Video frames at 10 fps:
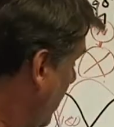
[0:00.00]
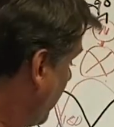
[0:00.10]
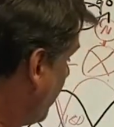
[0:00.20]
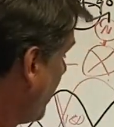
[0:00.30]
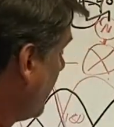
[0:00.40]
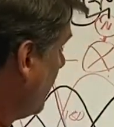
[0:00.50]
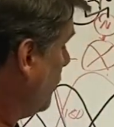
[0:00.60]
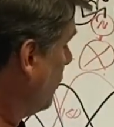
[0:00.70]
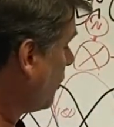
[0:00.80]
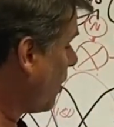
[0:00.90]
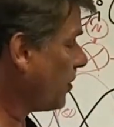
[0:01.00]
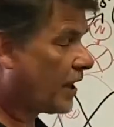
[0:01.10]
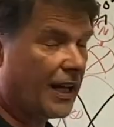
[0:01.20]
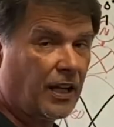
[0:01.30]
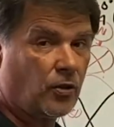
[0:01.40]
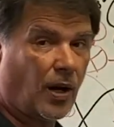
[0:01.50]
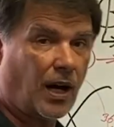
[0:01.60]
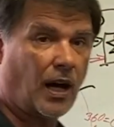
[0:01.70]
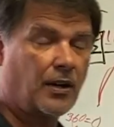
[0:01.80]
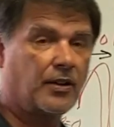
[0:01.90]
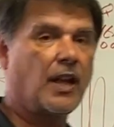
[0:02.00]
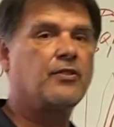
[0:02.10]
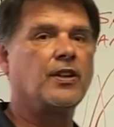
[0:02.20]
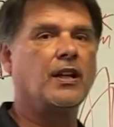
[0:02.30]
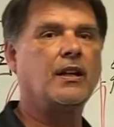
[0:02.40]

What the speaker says: Now all of a sudden, you start to get into a higher